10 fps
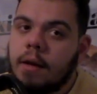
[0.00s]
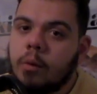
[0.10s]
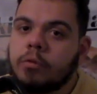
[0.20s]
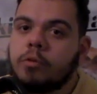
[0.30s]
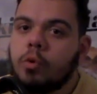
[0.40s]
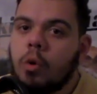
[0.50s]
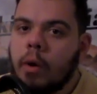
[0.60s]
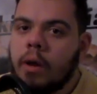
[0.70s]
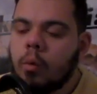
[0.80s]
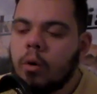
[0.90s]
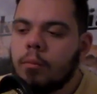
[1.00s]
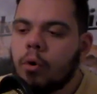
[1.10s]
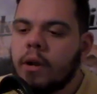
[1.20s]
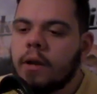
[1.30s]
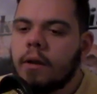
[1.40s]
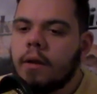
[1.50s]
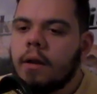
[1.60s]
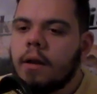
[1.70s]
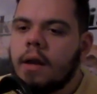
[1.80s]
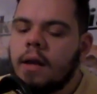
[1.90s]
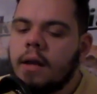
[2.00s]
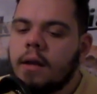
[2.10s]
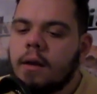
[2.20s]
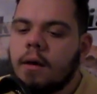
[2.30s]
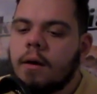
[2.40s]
I was 208 one morning, and,